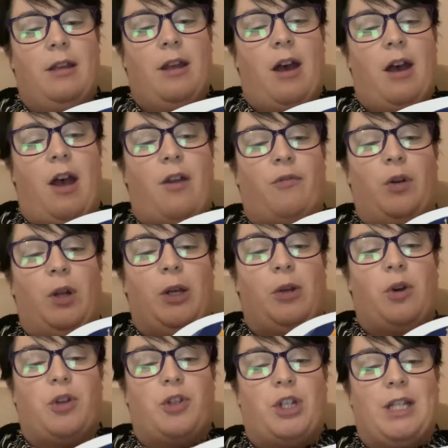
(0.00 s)
I follow
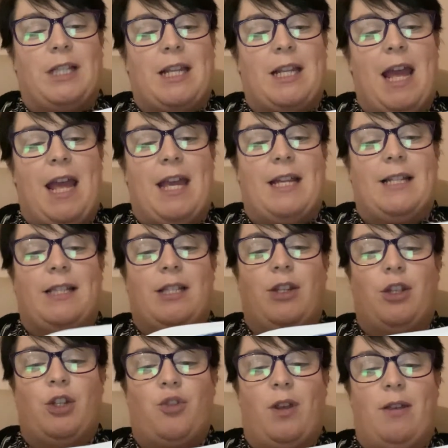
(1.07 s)
Koshka's gaze to
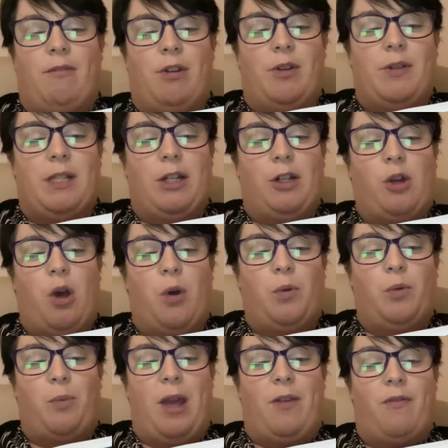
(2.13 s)
the tree roots, and a
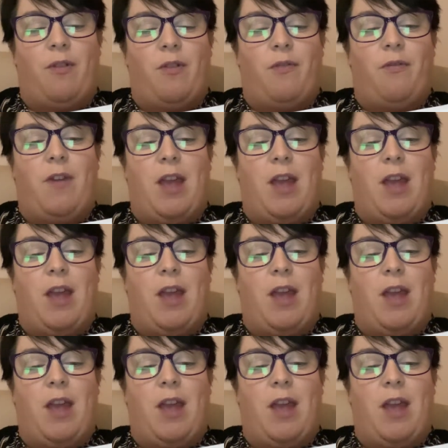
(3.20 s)
cold wave of fear